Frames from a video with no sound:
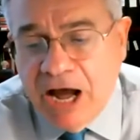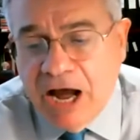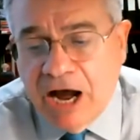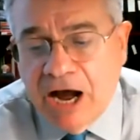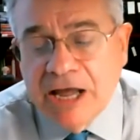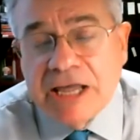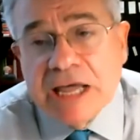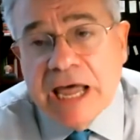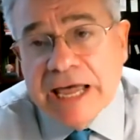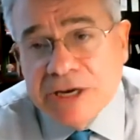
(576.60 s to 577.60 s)
Uh,
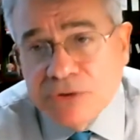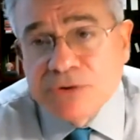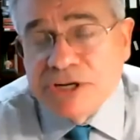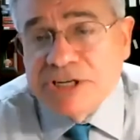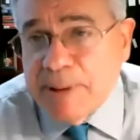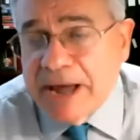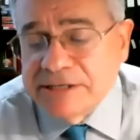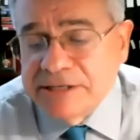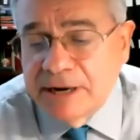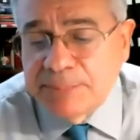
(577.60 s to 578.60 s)
and you could
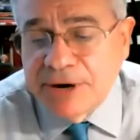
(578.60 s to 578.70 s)
expect a uh,